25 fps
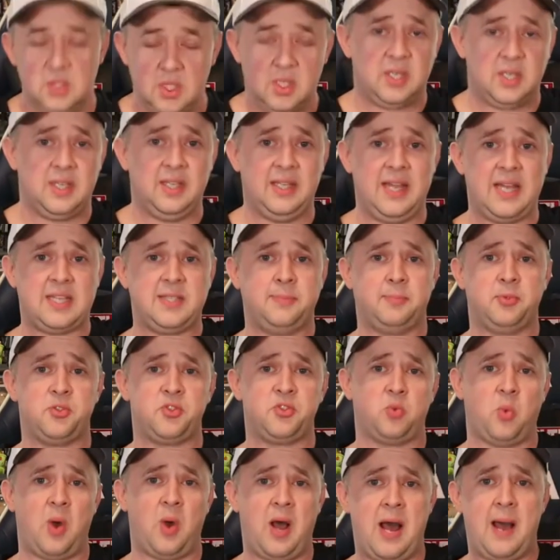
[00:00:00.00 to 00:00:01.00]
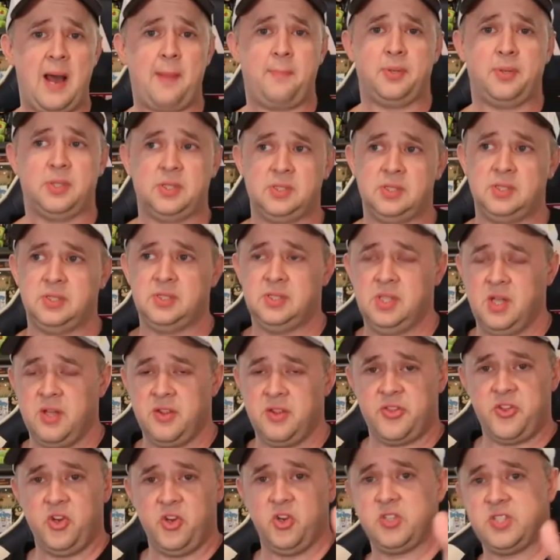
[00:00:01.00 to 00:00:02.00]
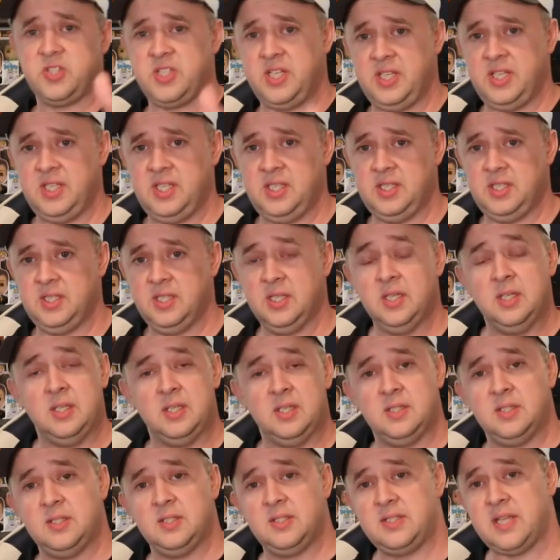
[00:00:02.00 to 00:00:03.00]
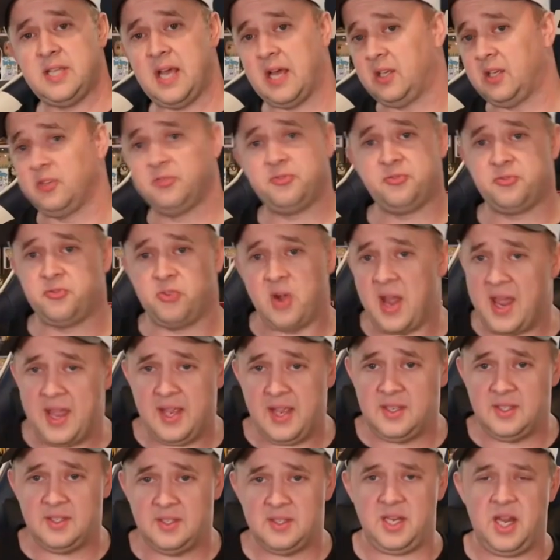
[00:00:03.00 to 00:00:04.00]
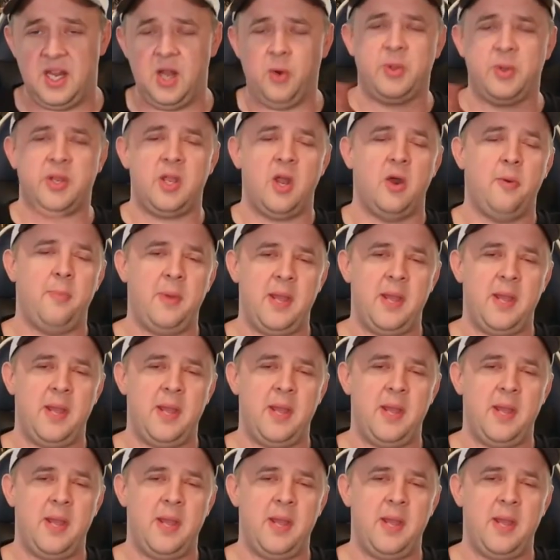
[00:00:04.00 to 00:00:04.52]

Collectible swap. 13. Tell a friend. Here we go,